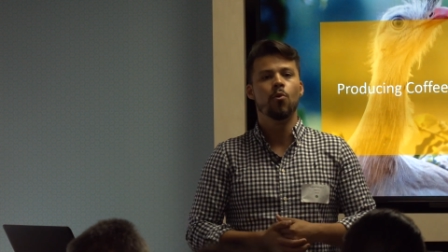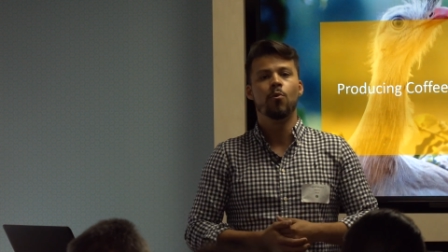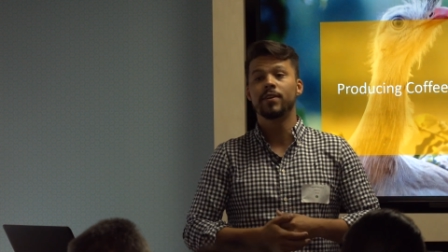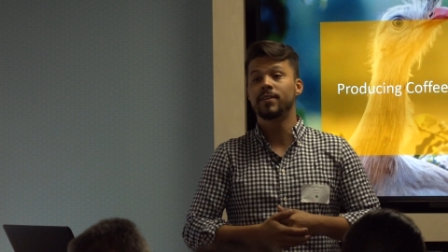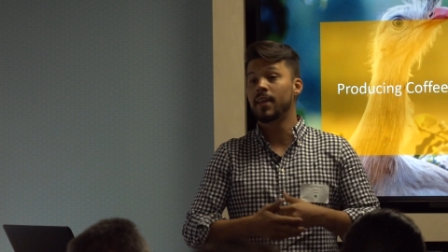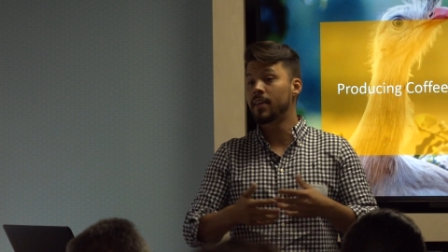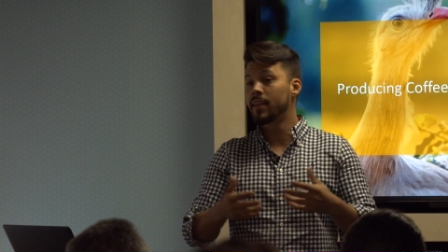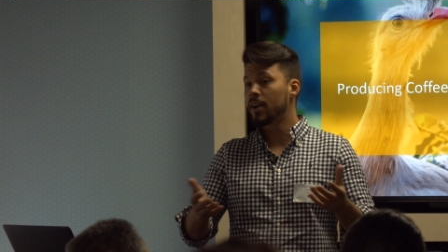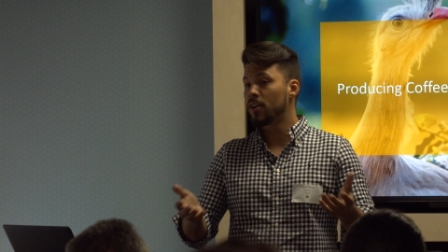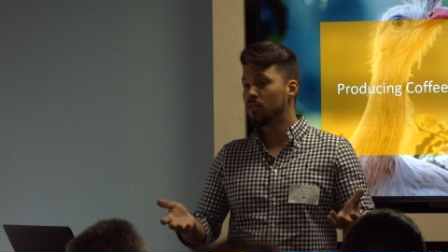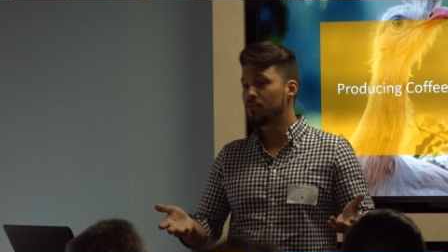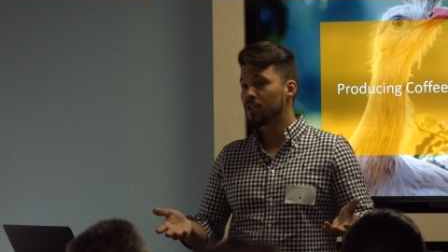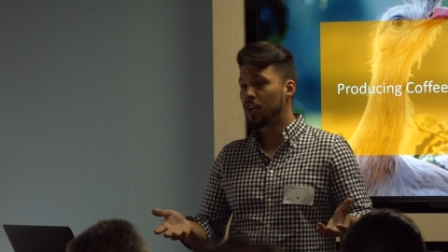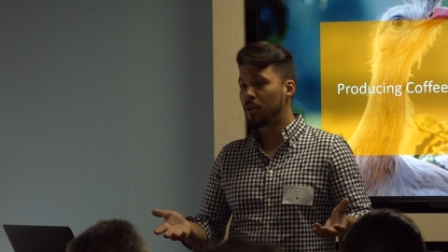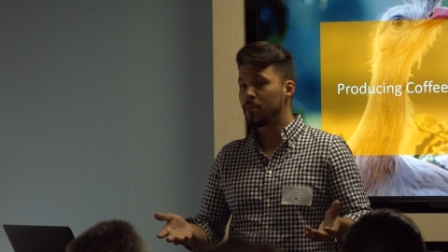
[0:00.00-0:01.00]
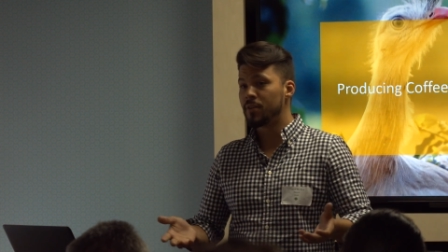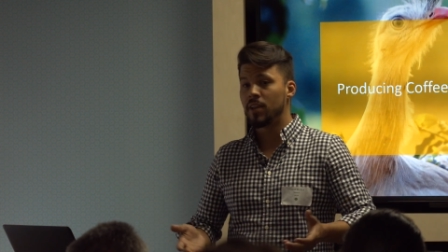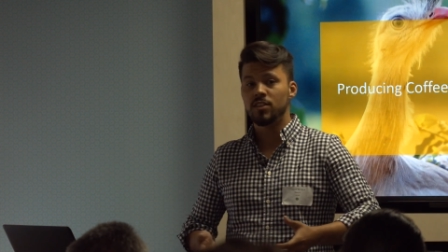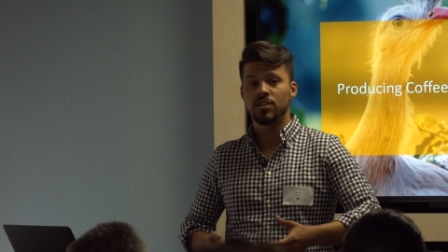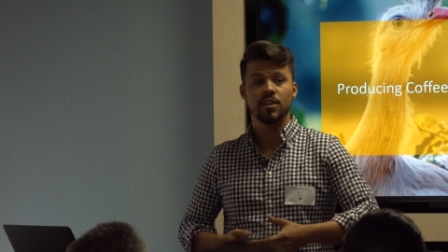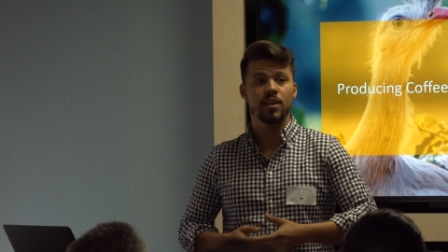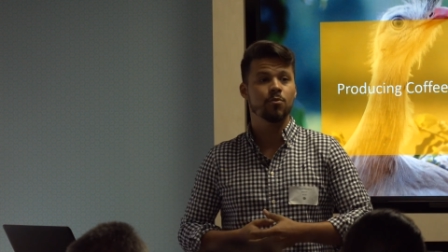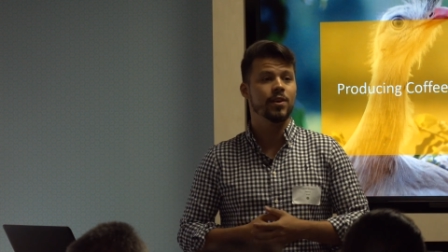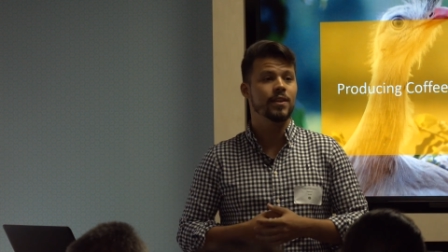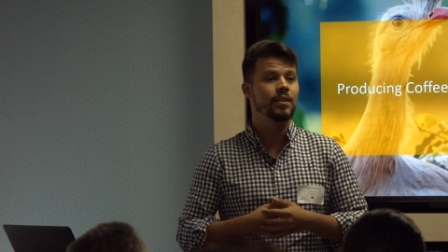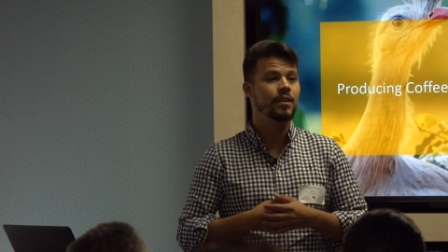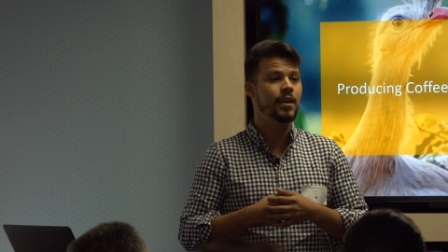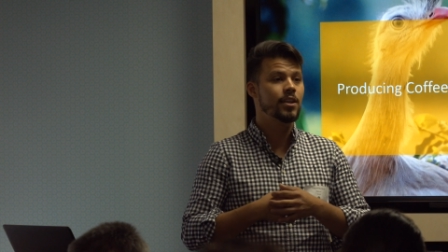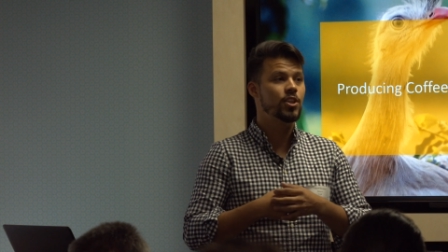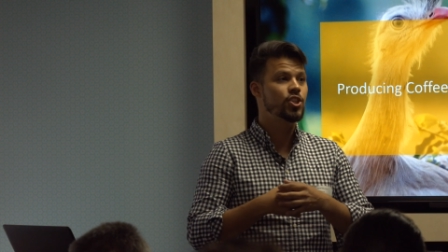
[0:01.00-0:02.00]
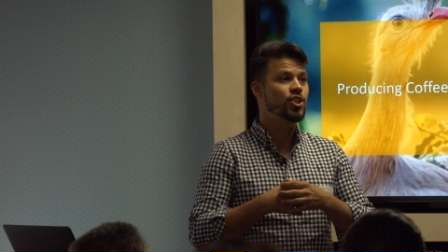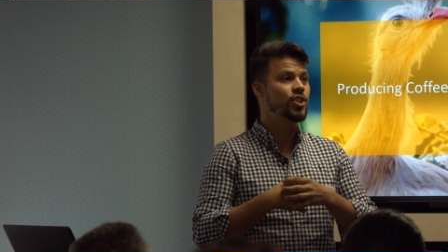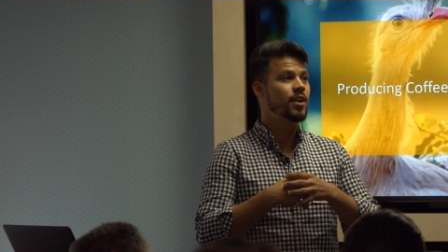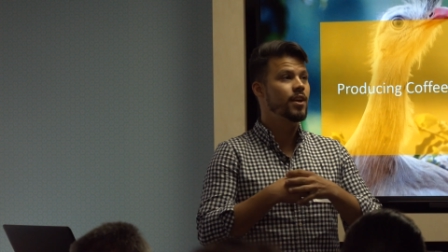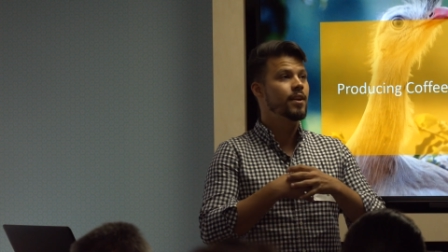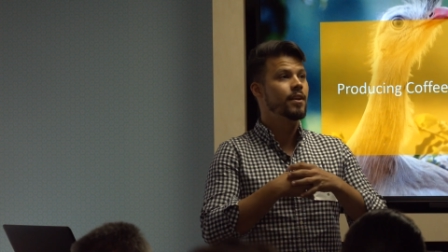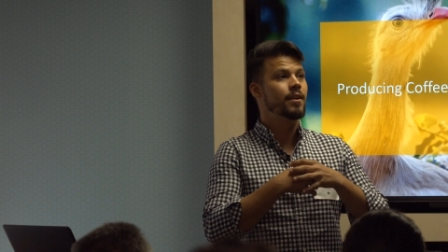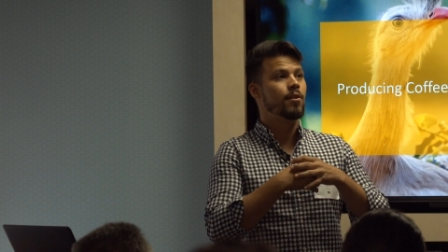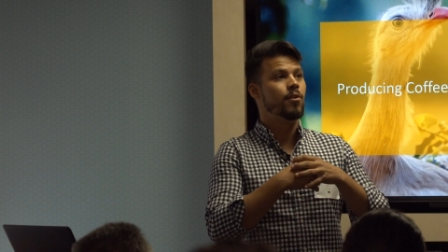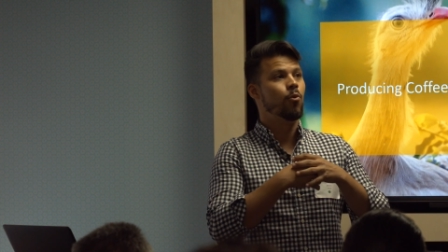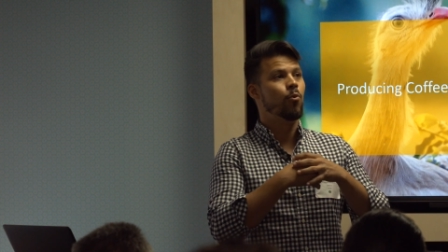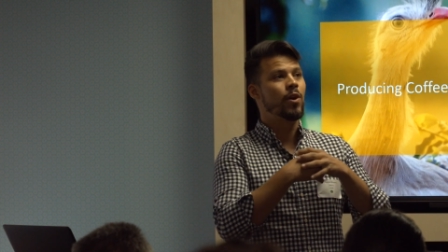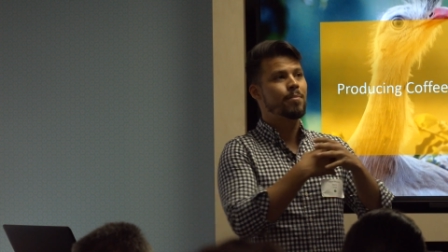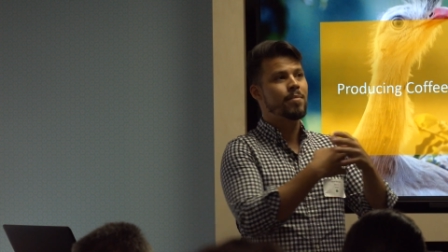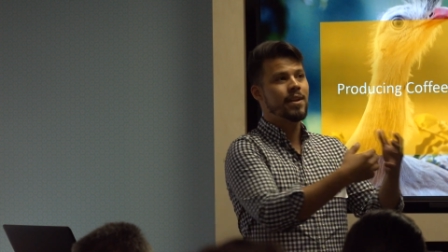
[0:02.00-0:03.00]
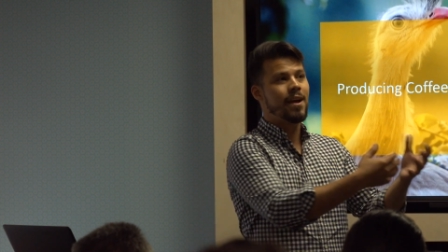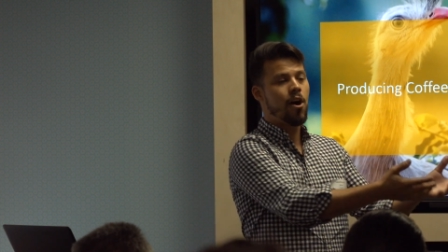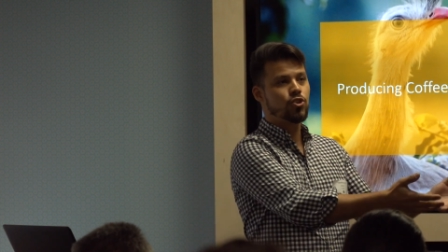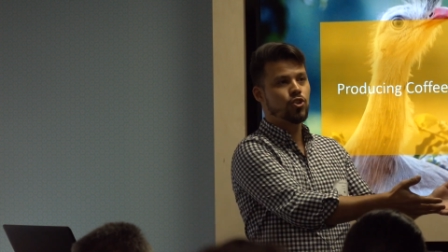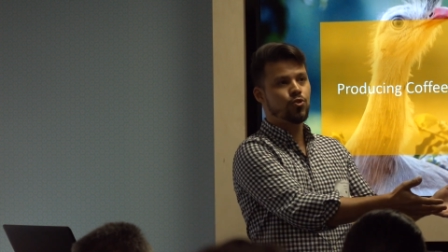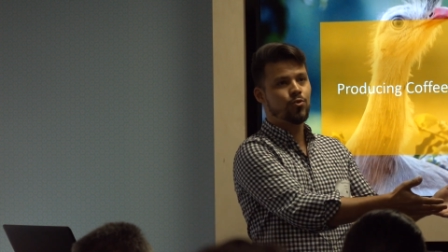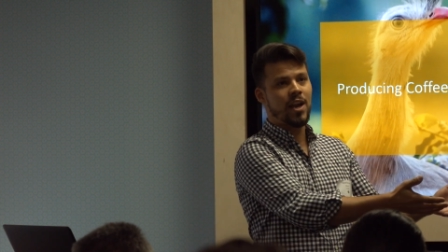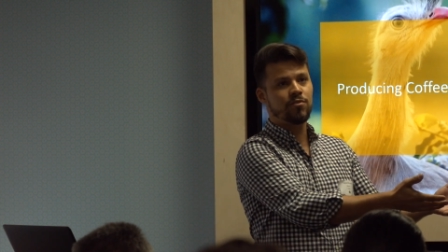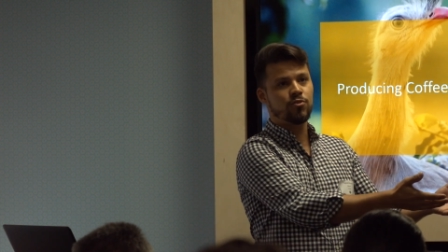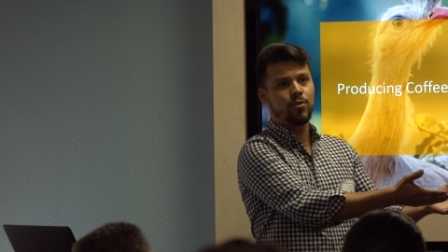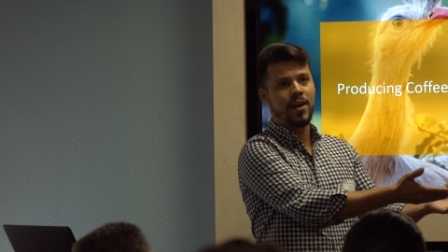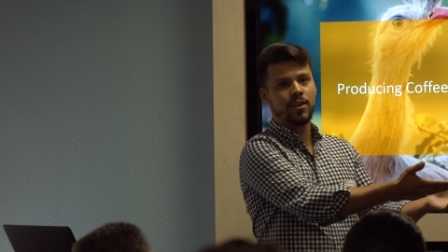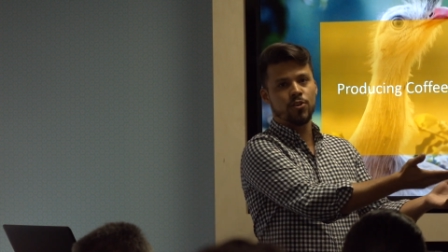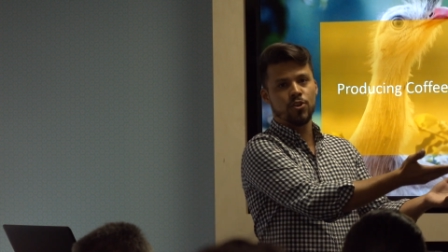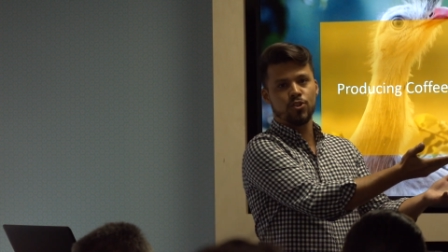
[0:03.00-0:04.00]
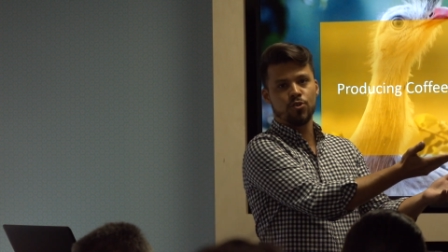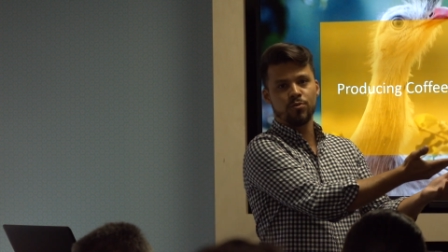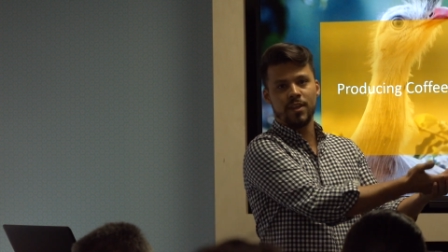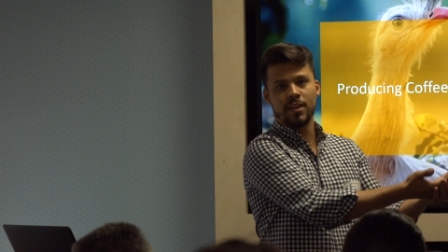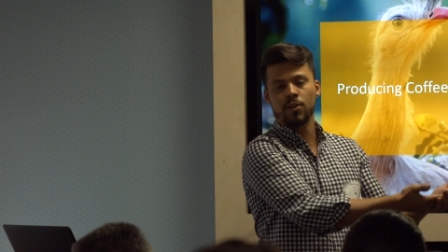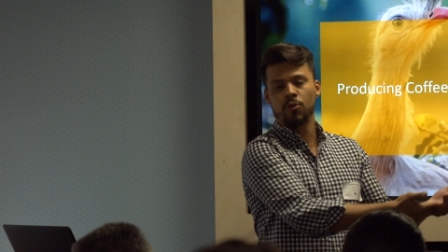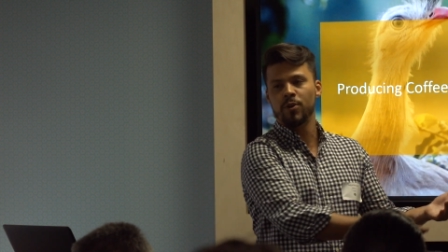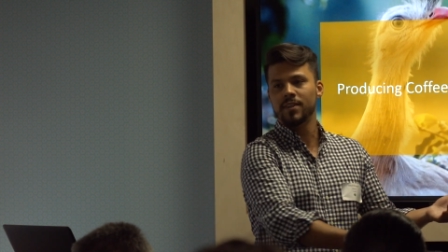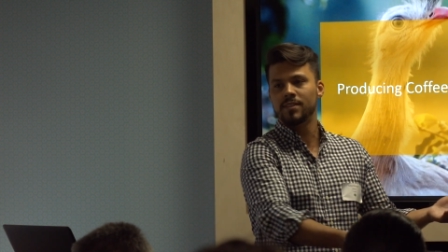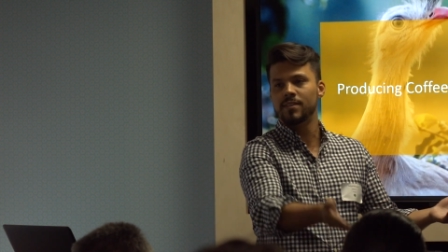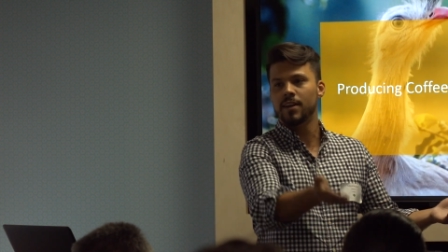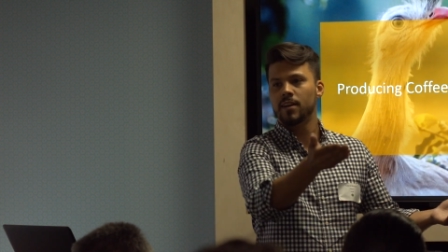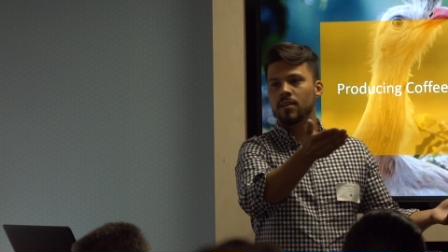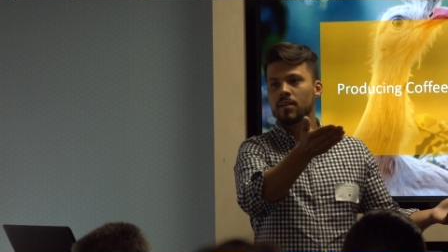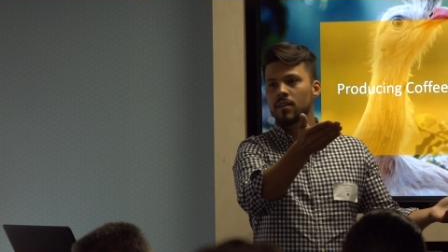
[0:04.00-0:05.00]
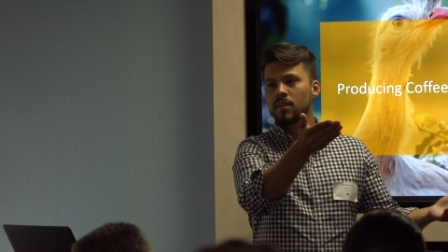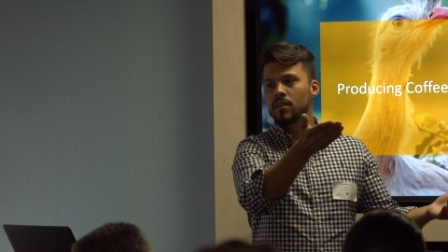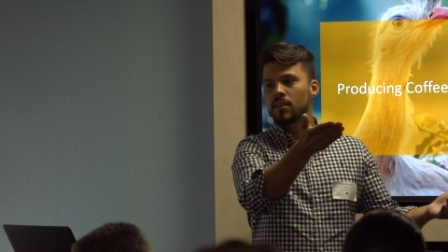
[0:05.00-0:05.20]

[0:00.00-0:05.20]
we take care of the community, we teach women how to drive tractors so they increase their,